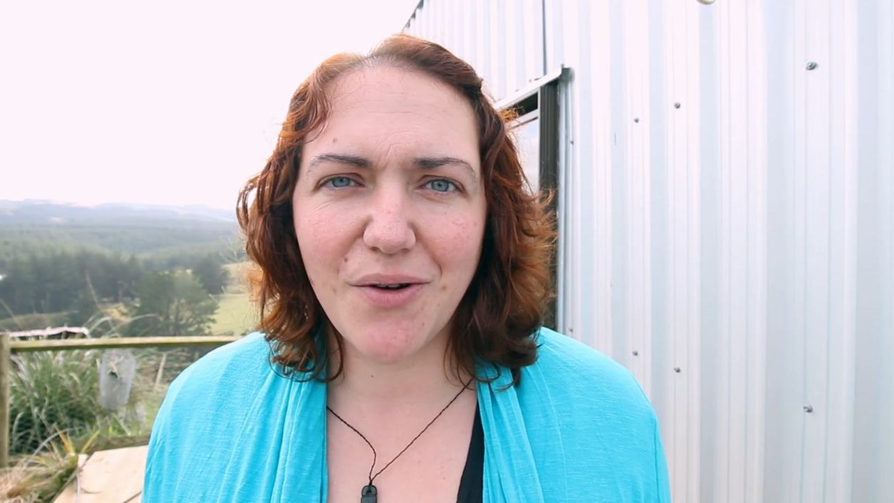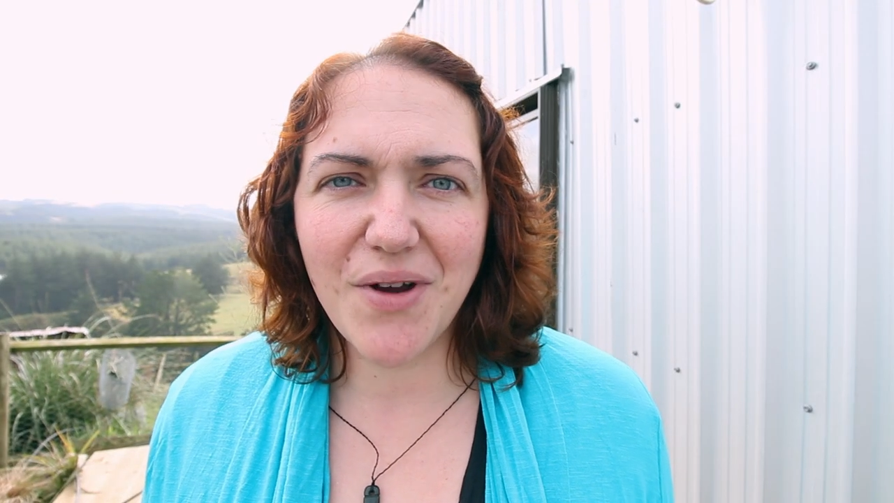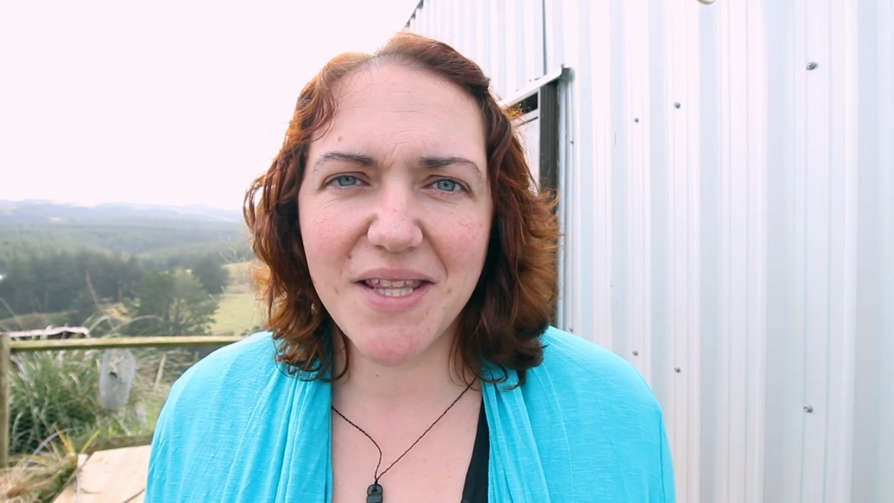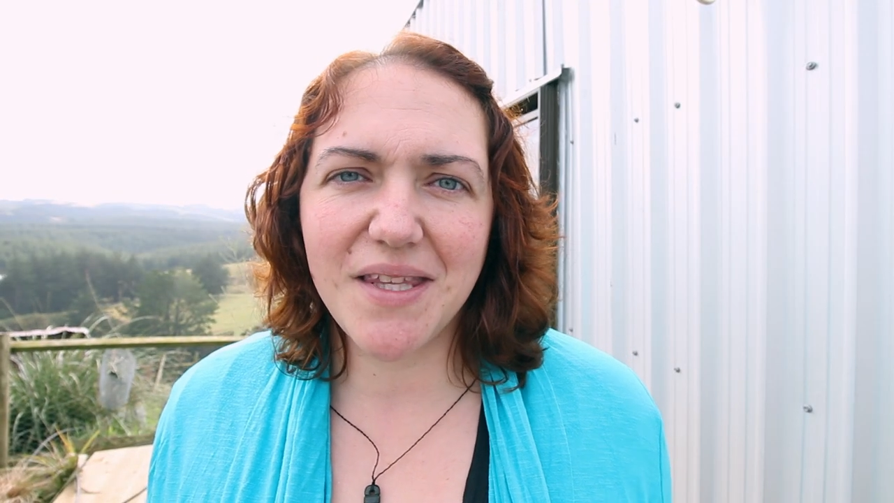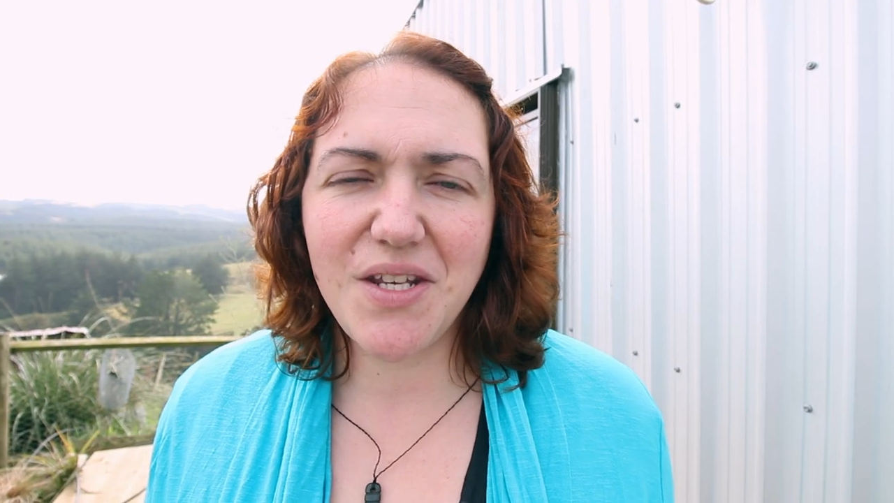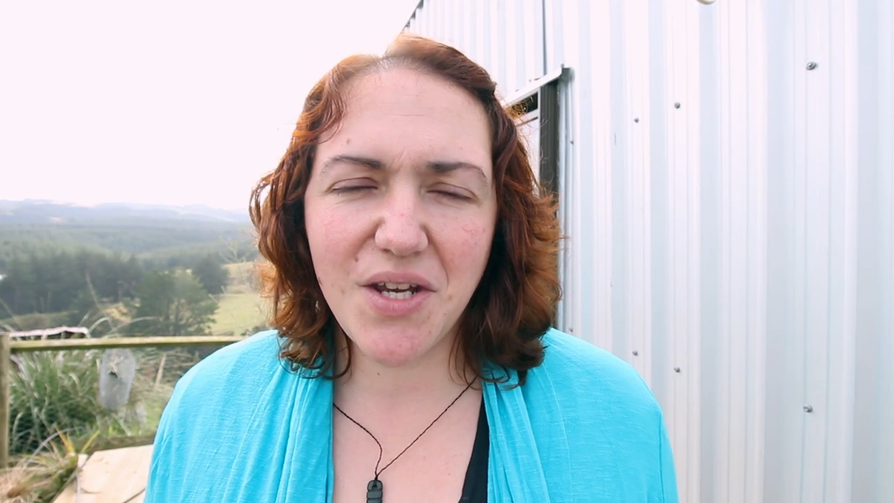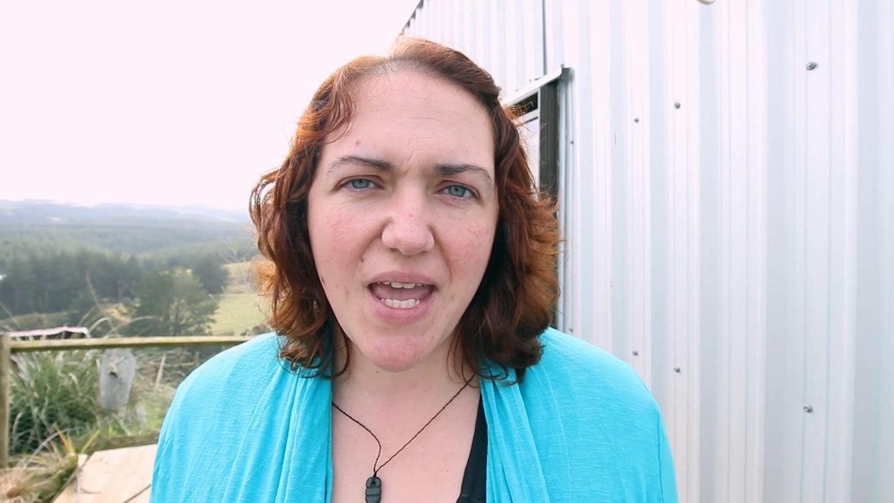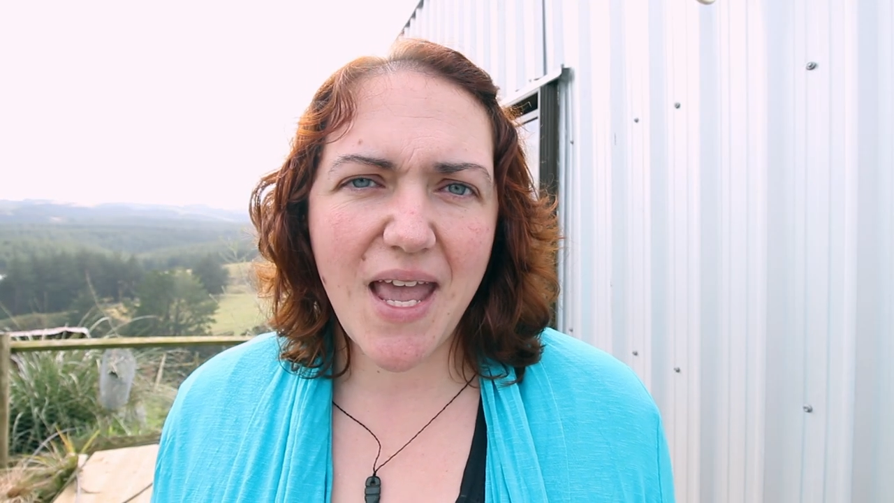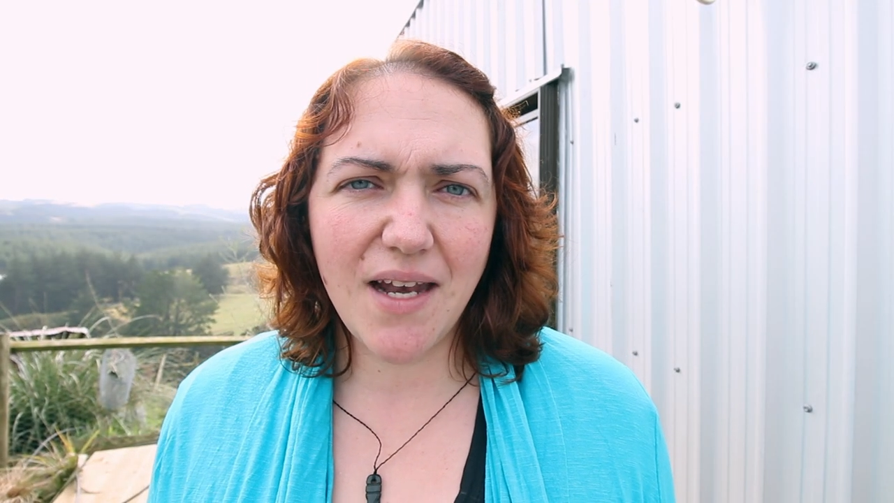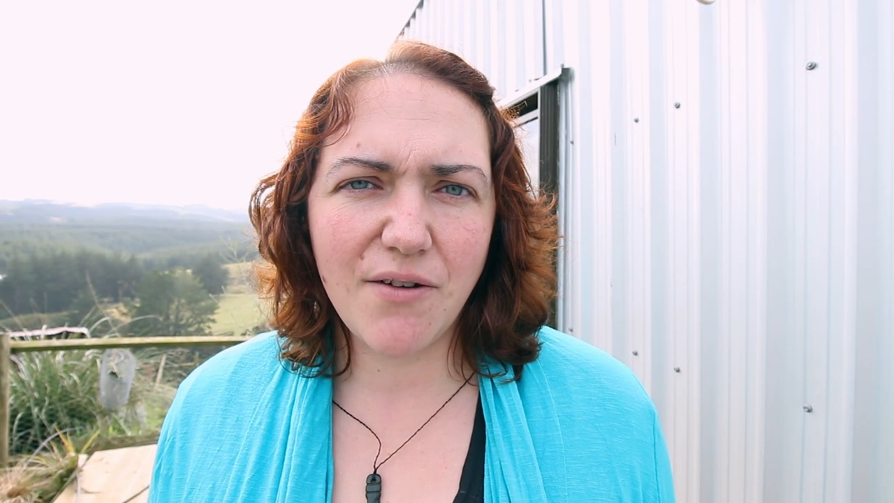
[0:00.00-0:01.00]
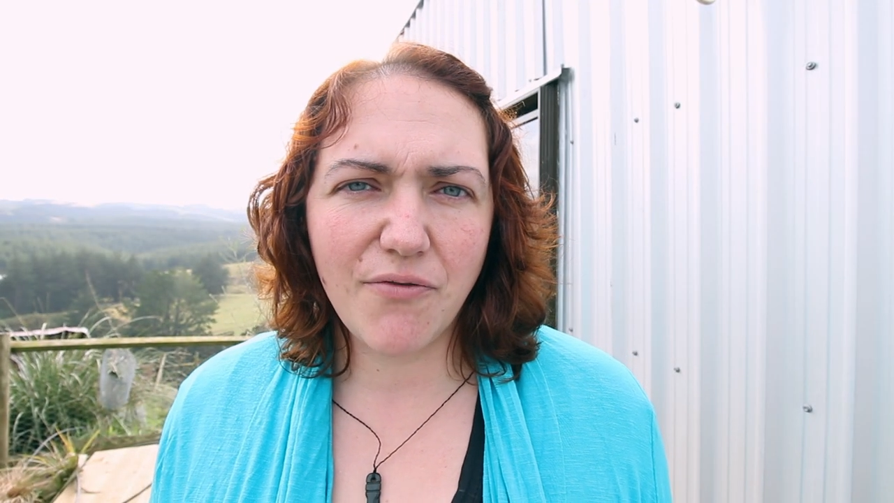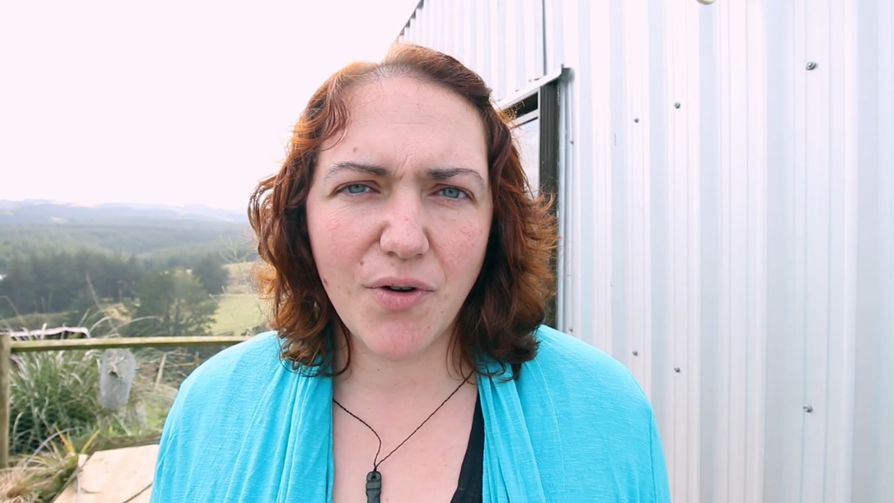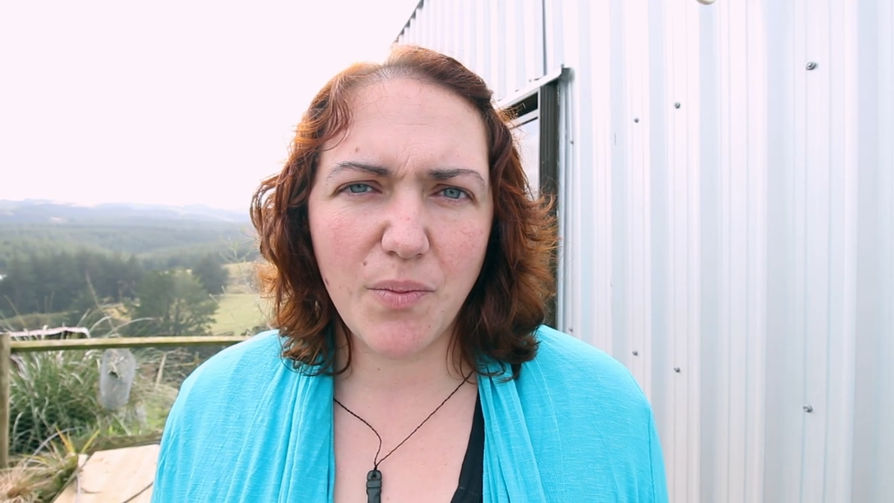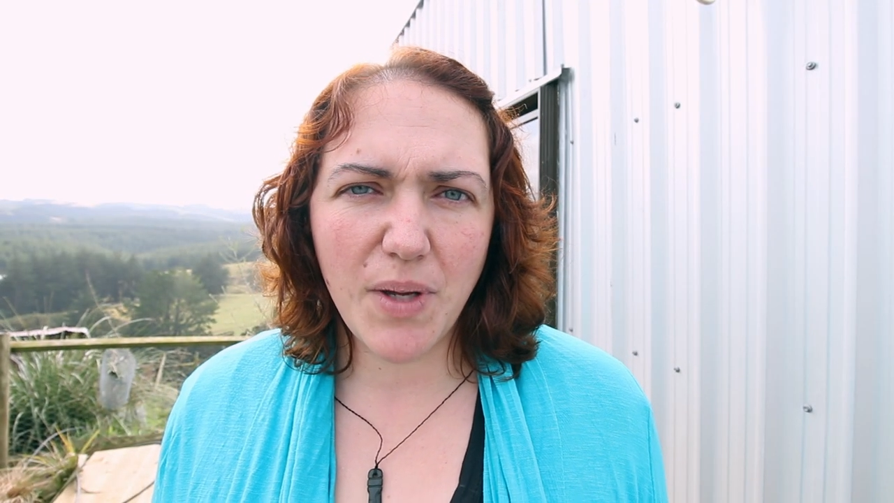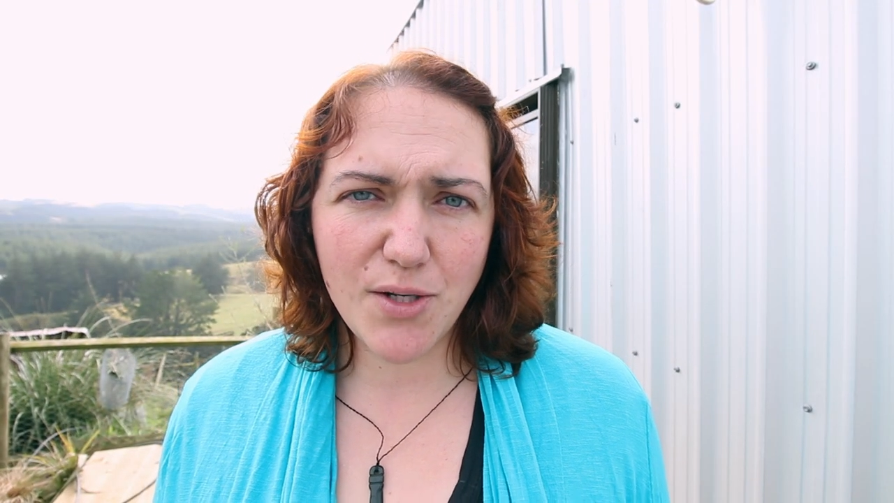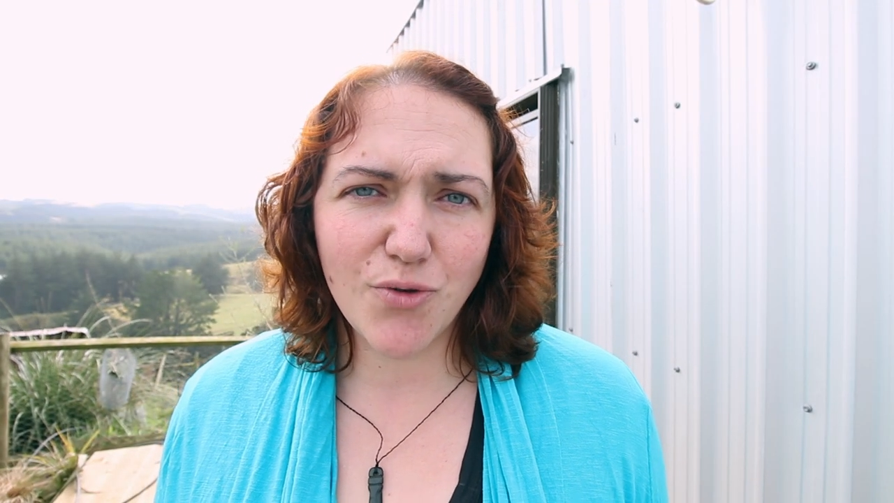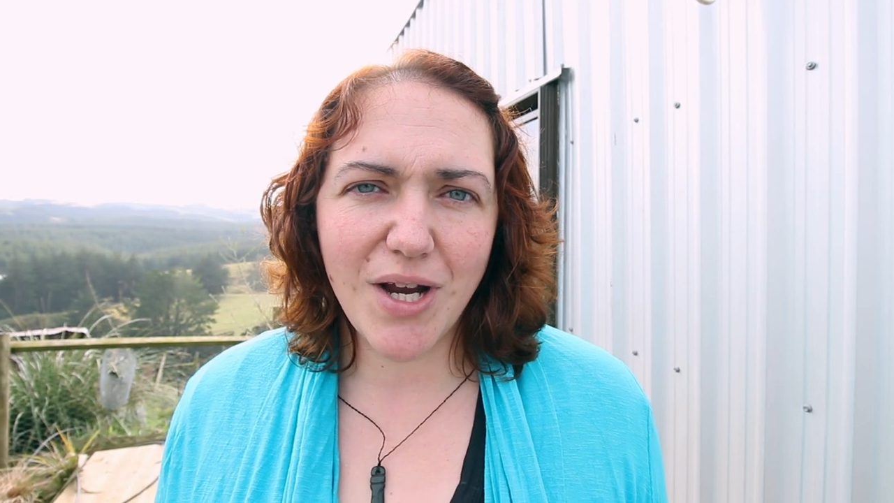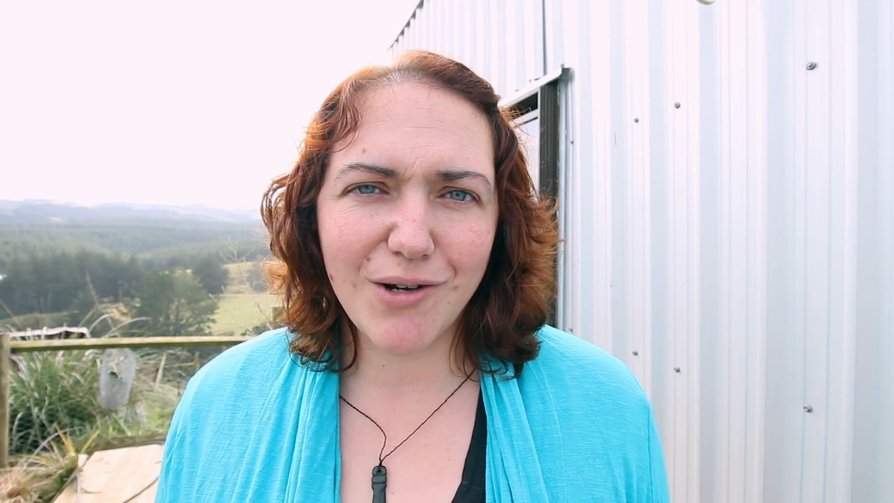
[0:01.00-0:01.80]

grain than you can from a dry